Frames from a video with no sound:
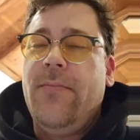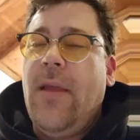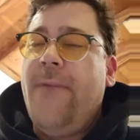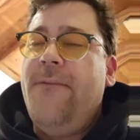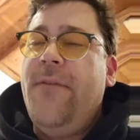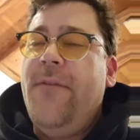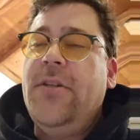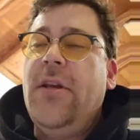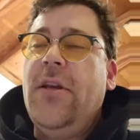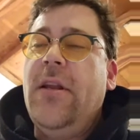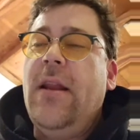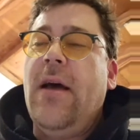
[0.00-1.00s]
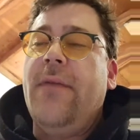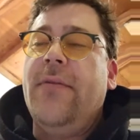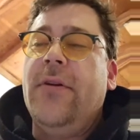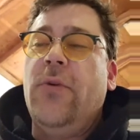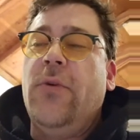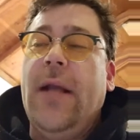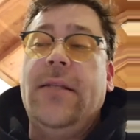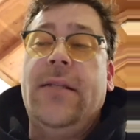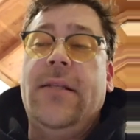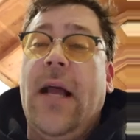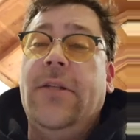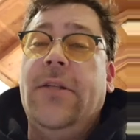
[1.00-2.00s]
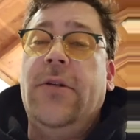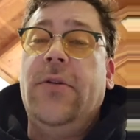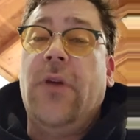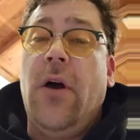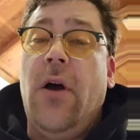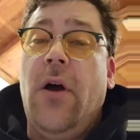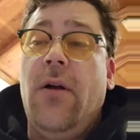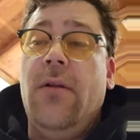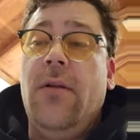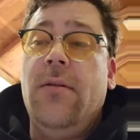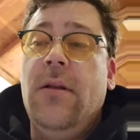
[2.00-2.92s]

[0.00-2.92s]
a vision of a great statue tall,